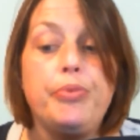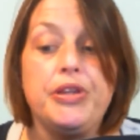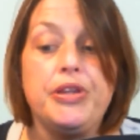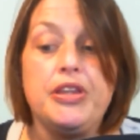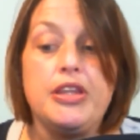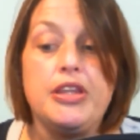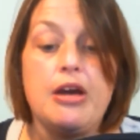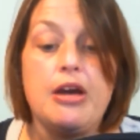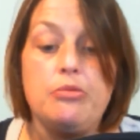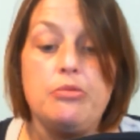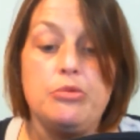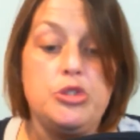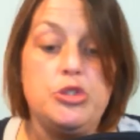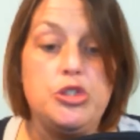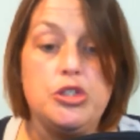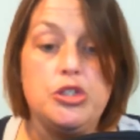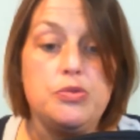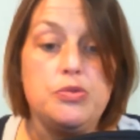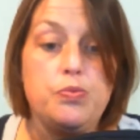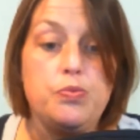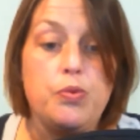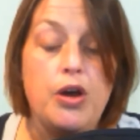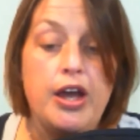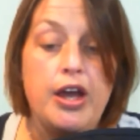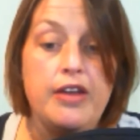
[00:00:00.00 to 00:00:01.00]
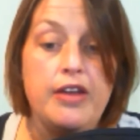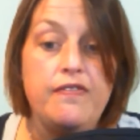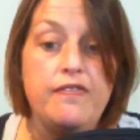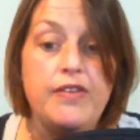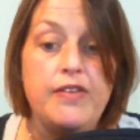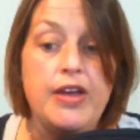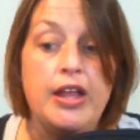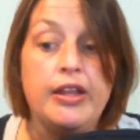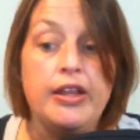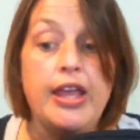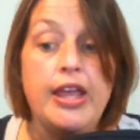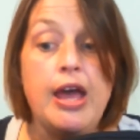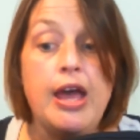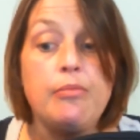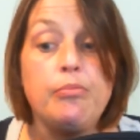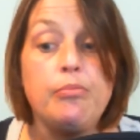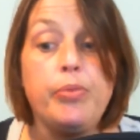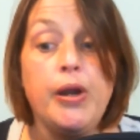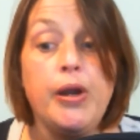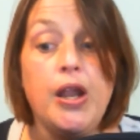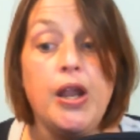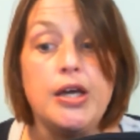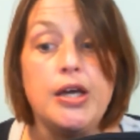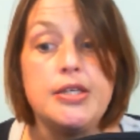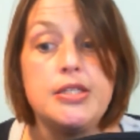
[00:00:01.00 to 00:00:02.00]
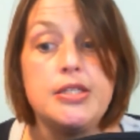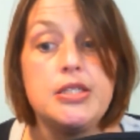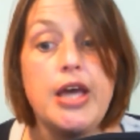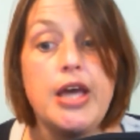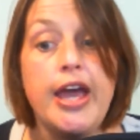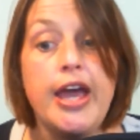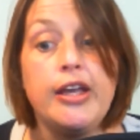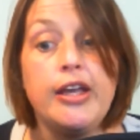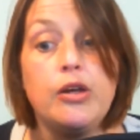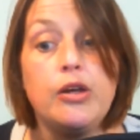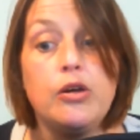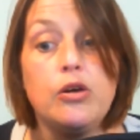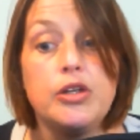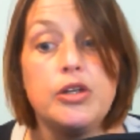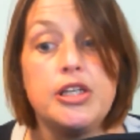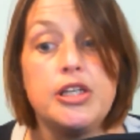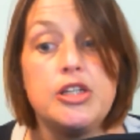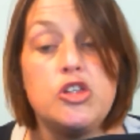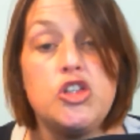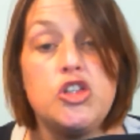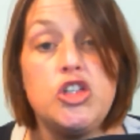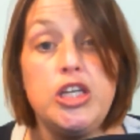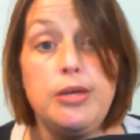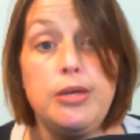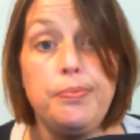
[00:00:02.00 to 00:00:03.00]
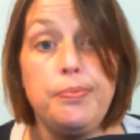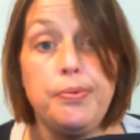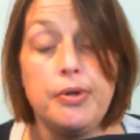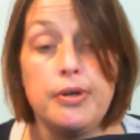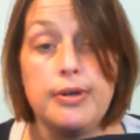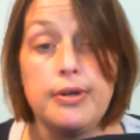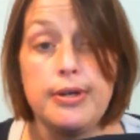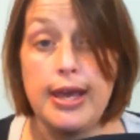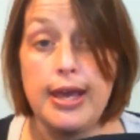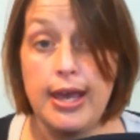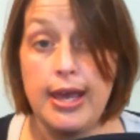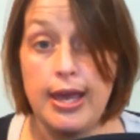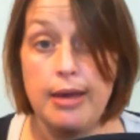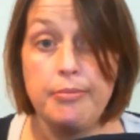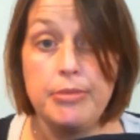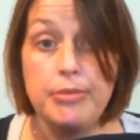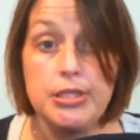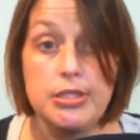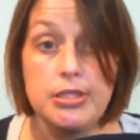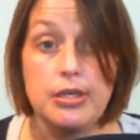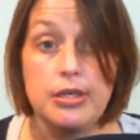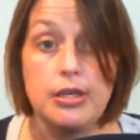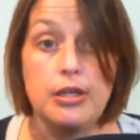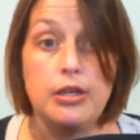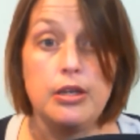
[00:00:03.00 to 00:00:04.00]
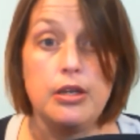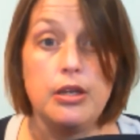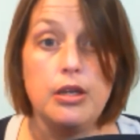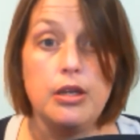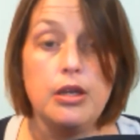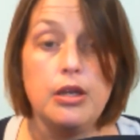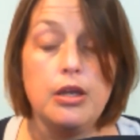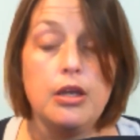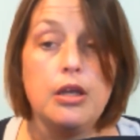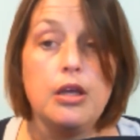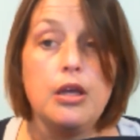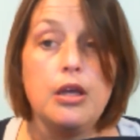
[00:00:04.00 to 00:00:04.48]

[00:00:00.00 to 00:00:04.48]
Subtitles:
but that was just what I felt. And plus, I got it cheaper on Amazon.